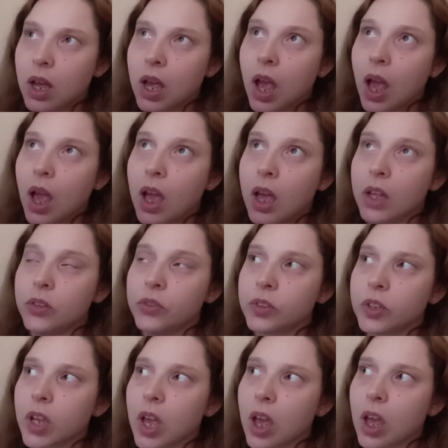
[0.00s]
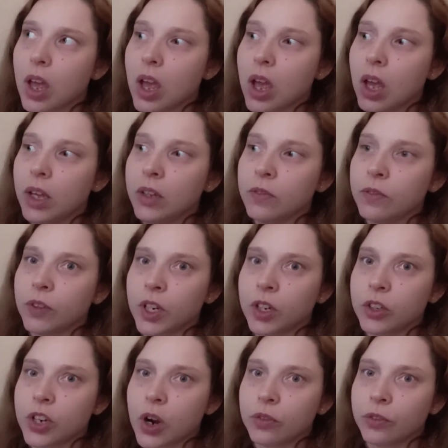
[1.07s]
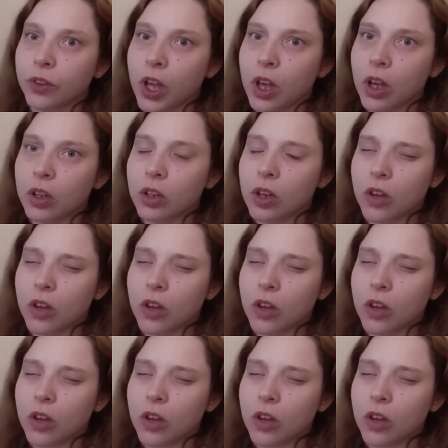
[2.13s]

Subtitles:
And in Philadelphia, I